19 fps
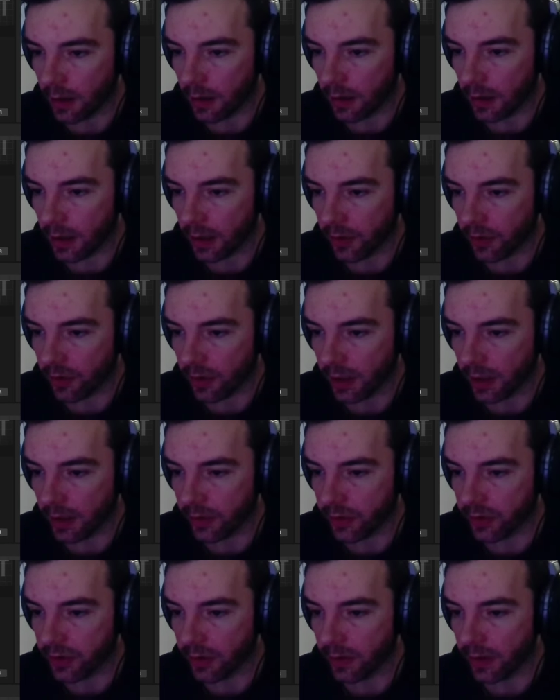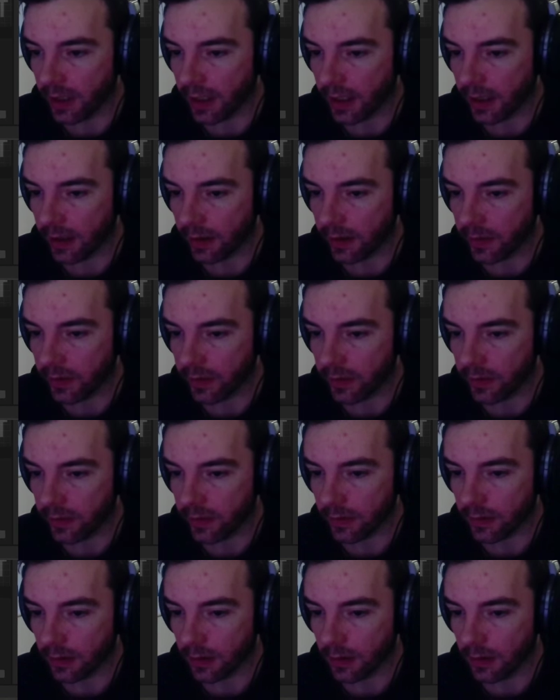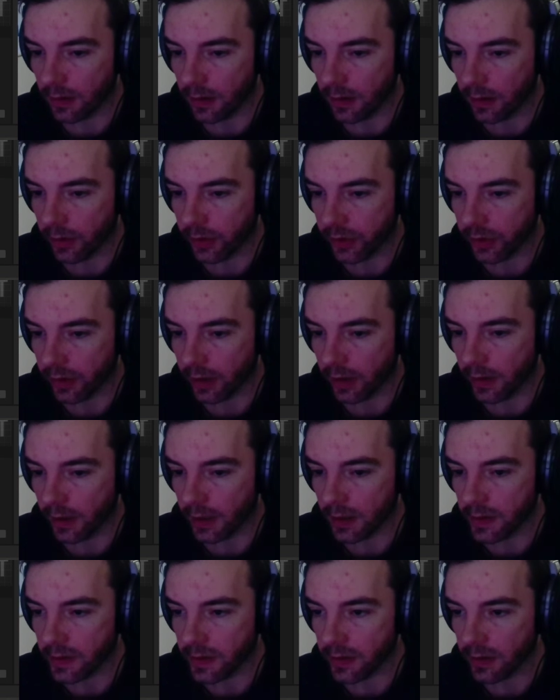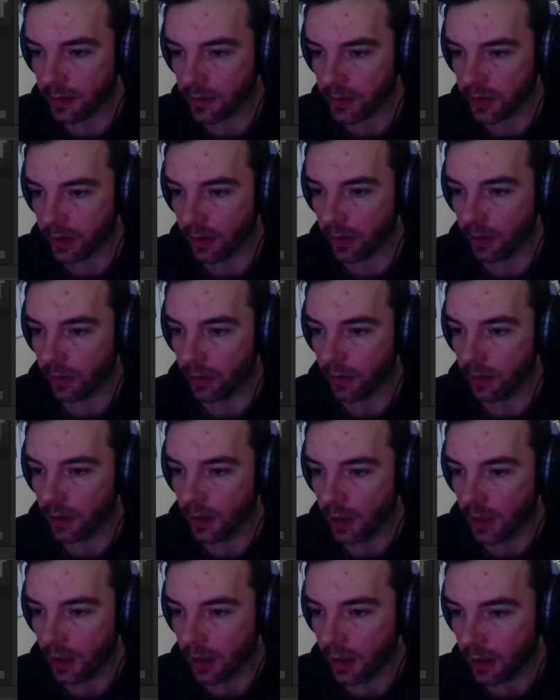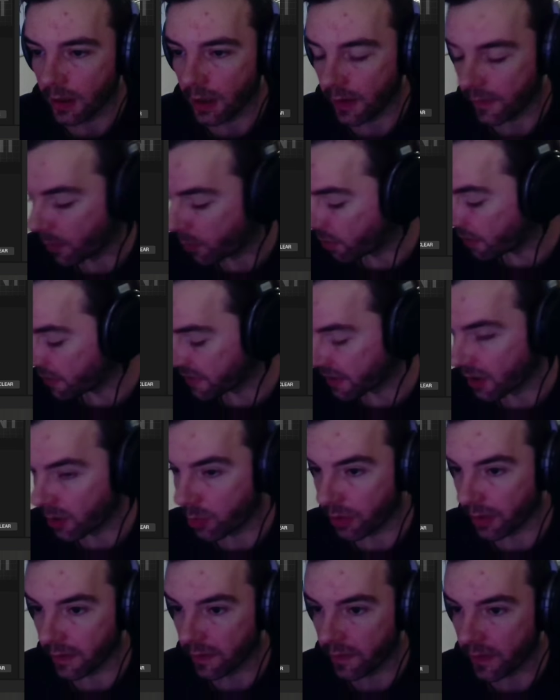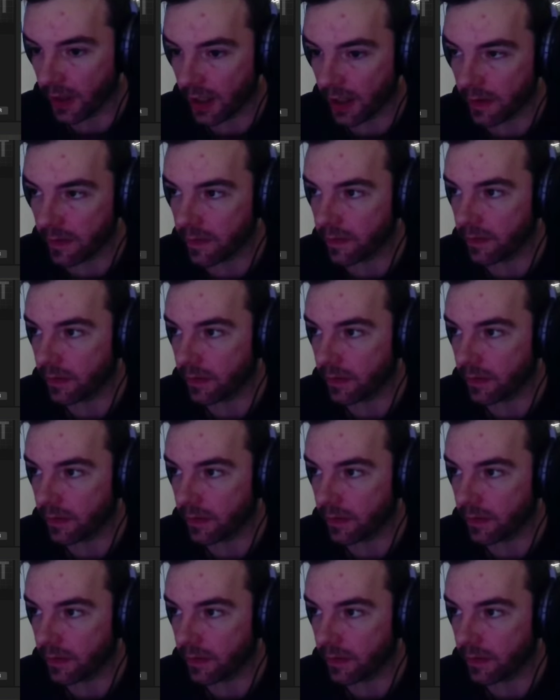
actually let's just do the X and I'll show you this. So if I put 0.5,